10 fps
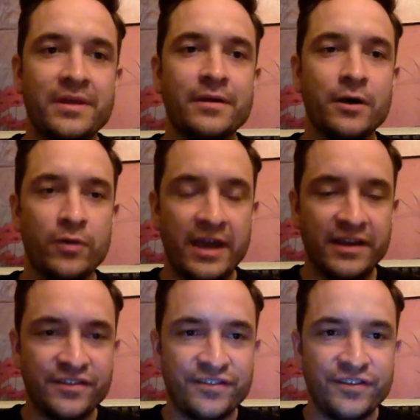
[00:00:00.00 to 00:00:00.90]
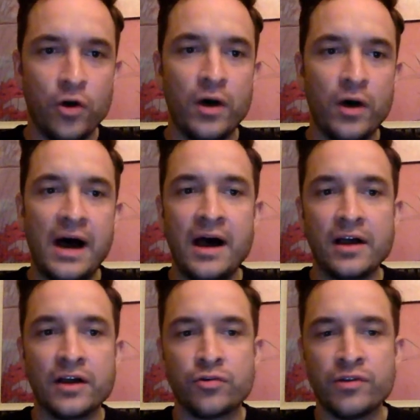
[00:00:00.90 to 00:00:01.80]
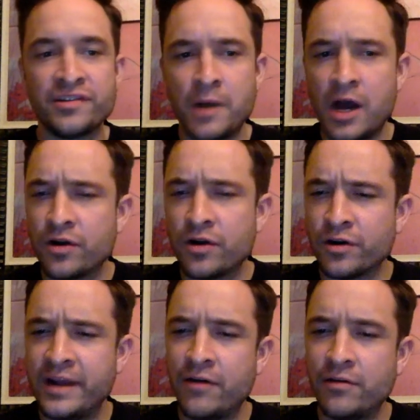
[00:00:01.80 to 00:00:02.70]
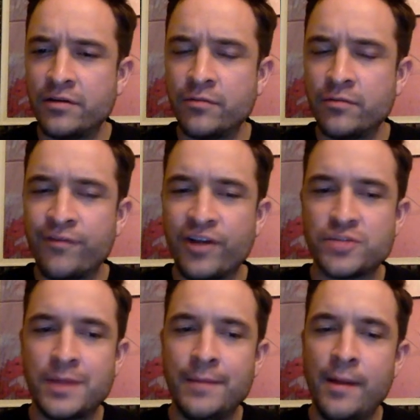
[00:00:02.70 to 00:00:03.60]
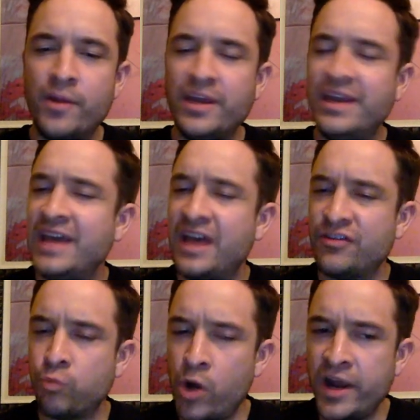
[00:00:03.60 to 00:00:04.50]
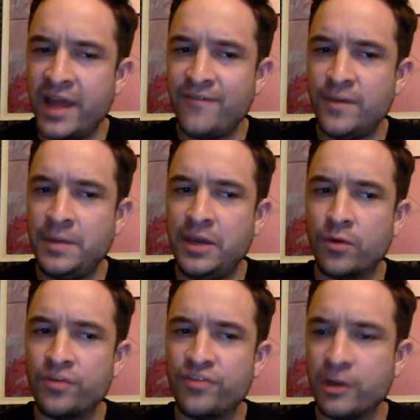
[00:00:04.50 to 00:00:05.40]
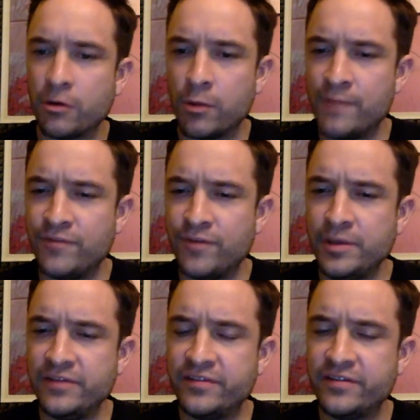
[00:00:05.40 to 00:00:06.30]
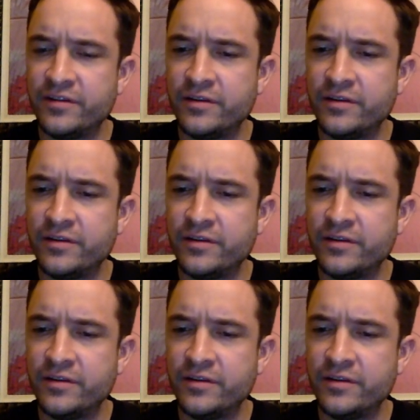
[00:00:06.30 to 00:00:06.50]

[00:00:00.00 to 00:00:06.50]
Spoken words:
Okay, so Chris Maher, now refresh my memory. He has 1 MVP or 0 MVPs?